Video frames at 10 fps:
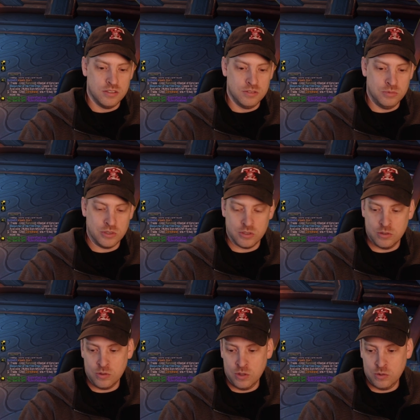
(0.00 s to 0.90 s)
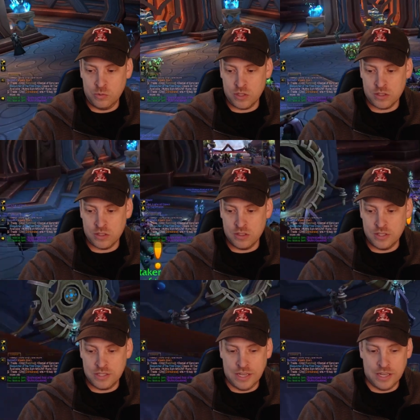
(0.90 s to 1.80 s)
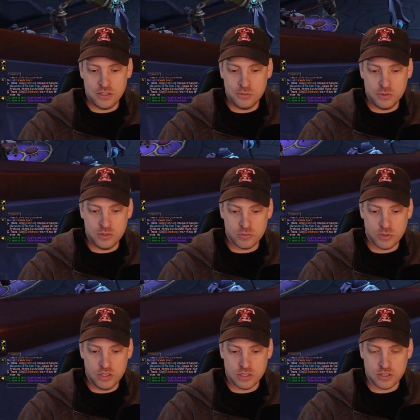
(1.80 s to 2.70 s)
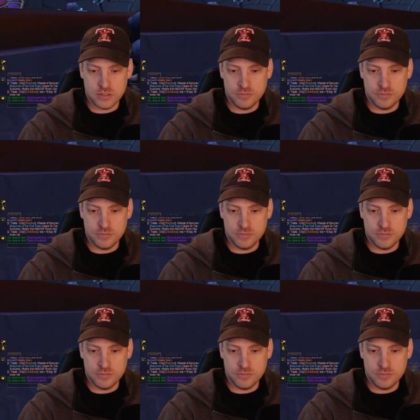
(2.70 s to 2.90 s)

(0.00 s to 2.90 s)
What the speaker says: we'll go with the Anduin ring.